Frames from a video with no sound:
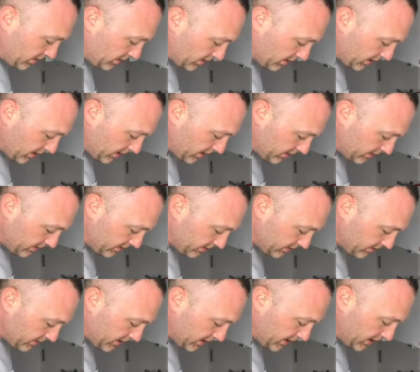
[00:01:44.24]
Okay,
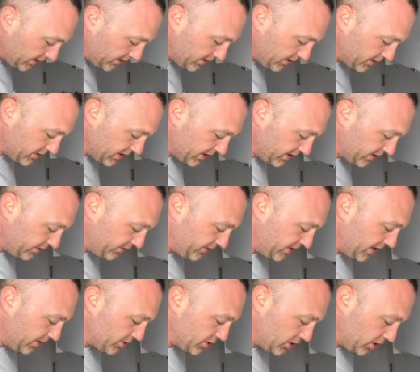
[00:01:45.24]
taking off the
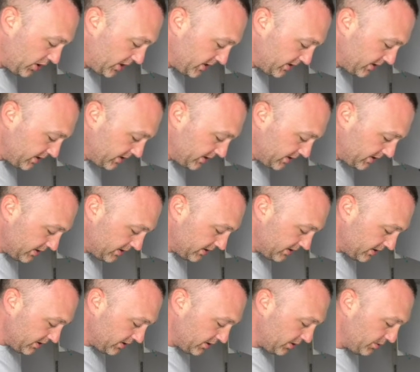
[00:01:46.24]
outside.
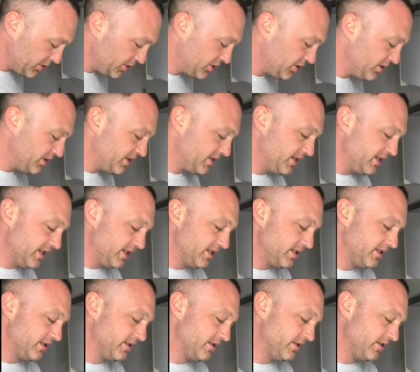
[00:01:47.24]
I'm just using
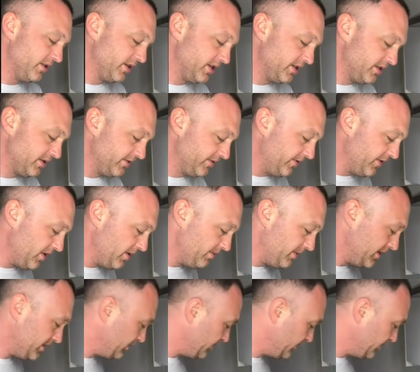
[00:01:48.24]
these nice firm bits